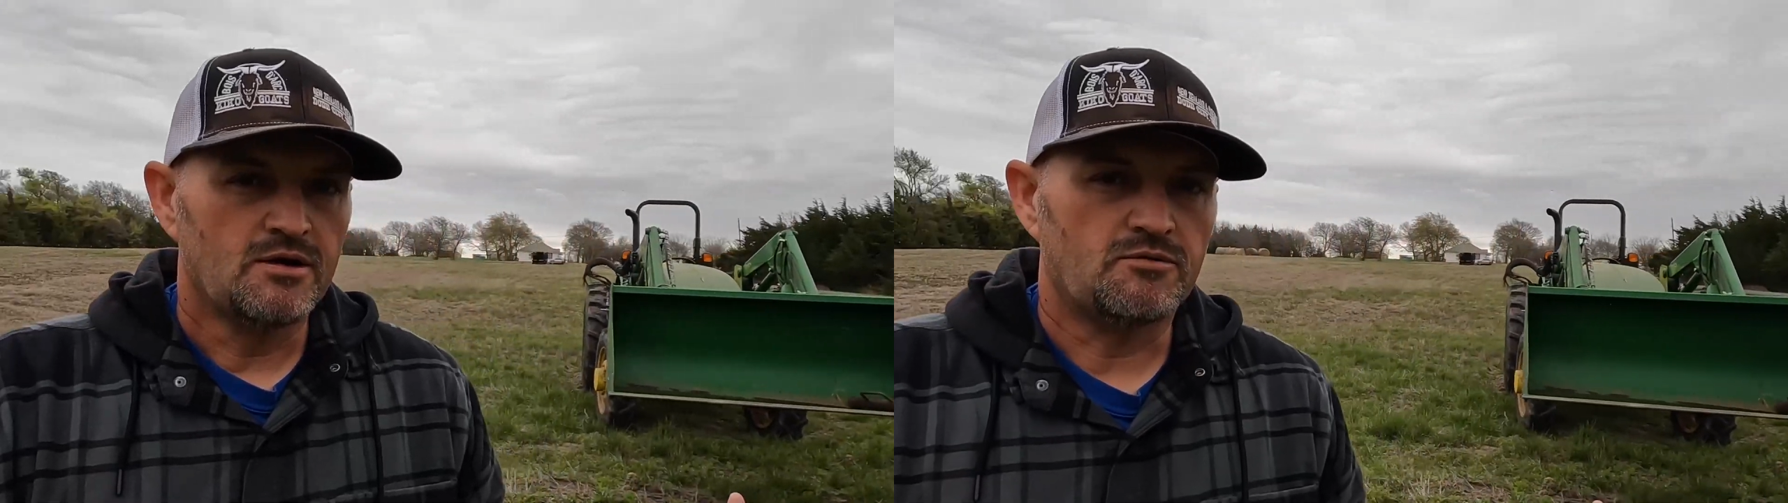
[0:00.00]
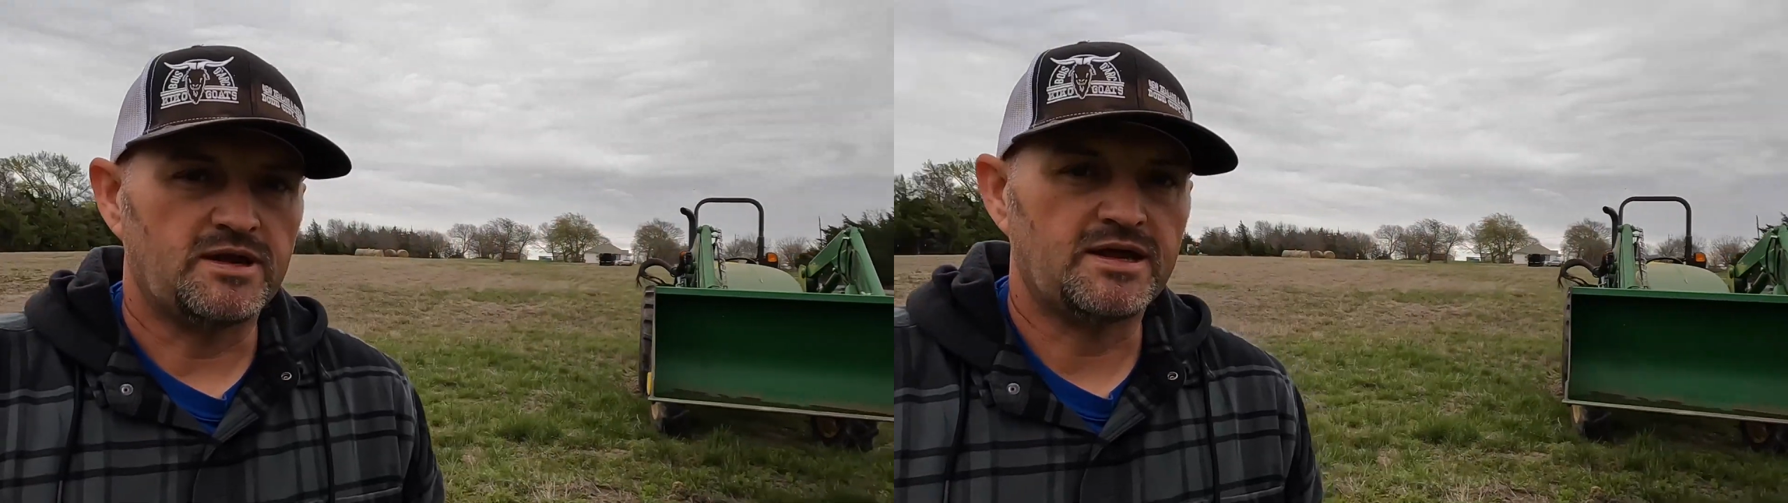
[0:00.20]

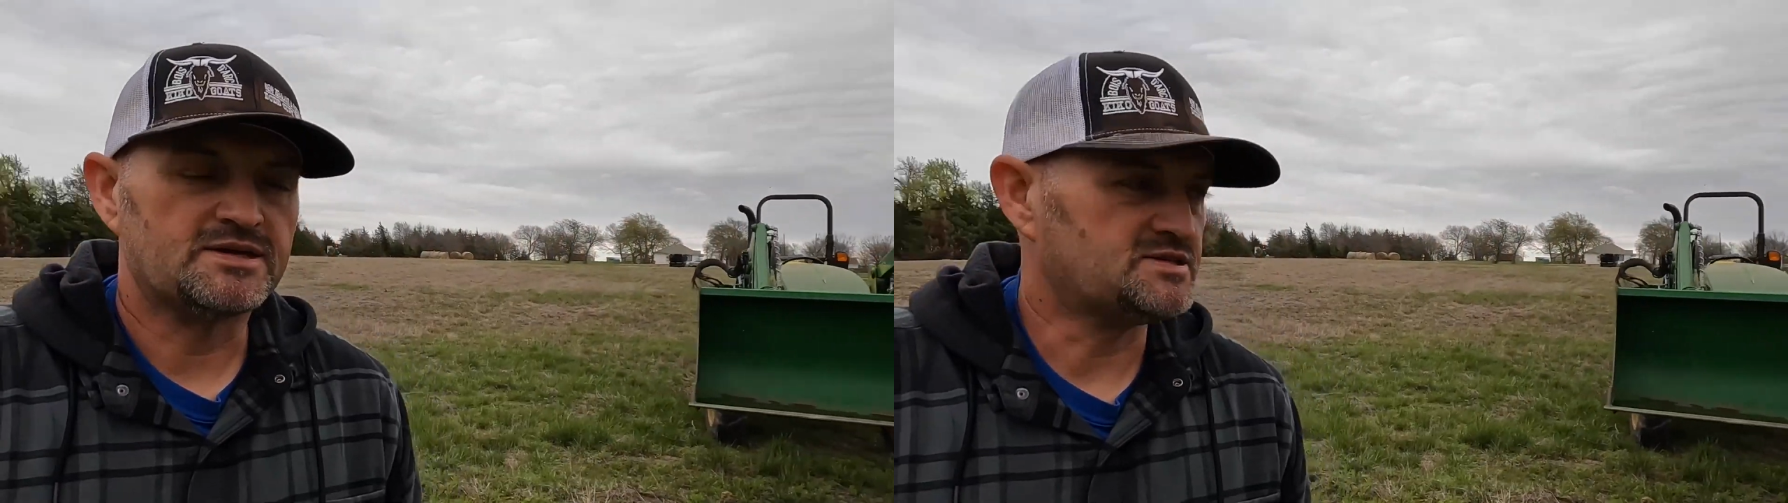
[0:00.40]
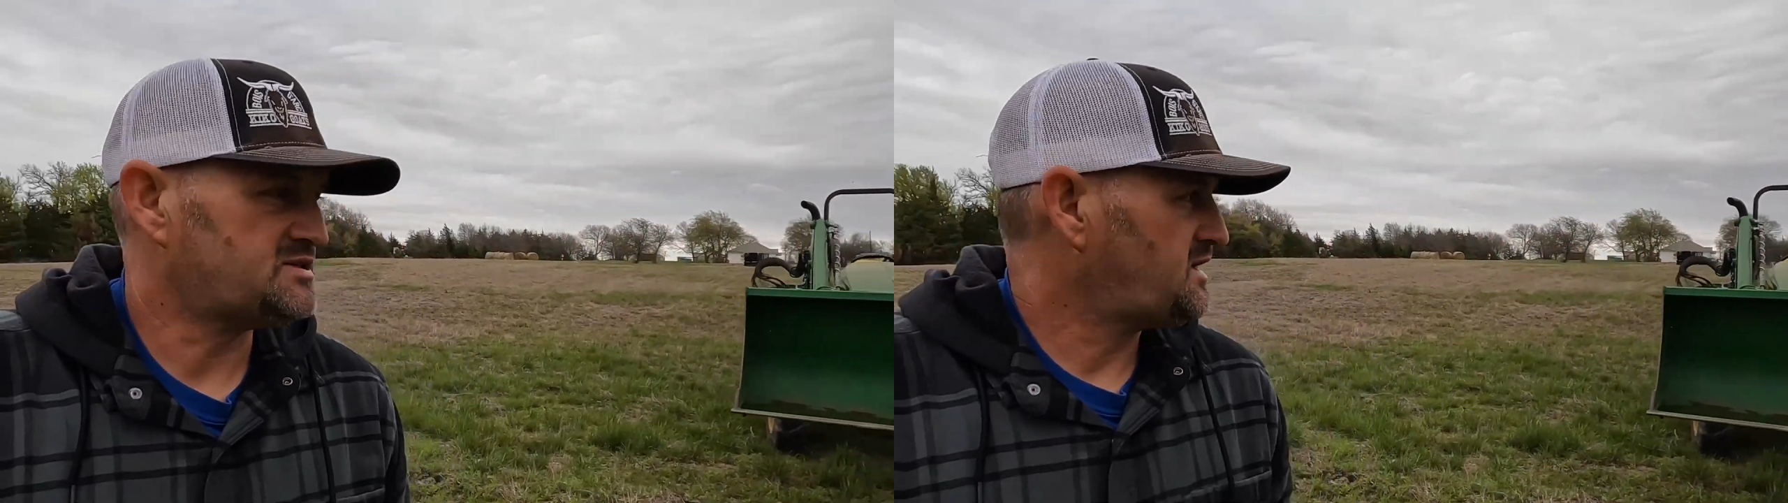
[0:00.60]
when he
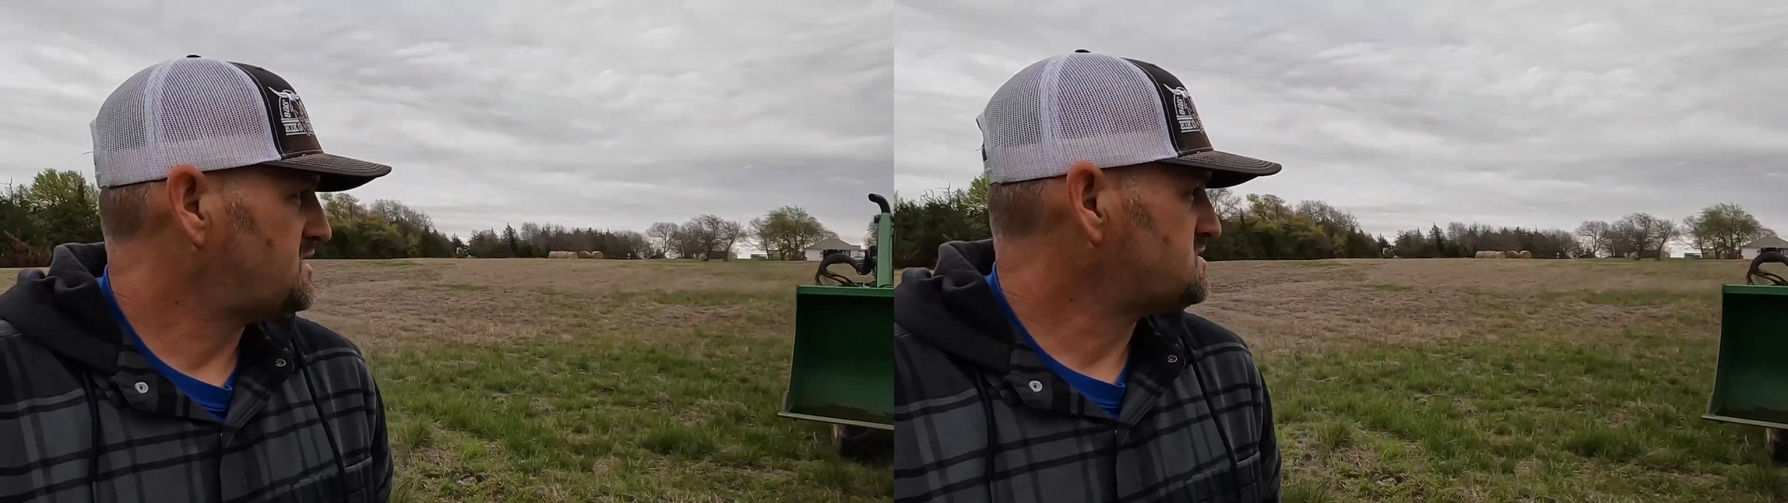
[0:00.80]
gets a chance,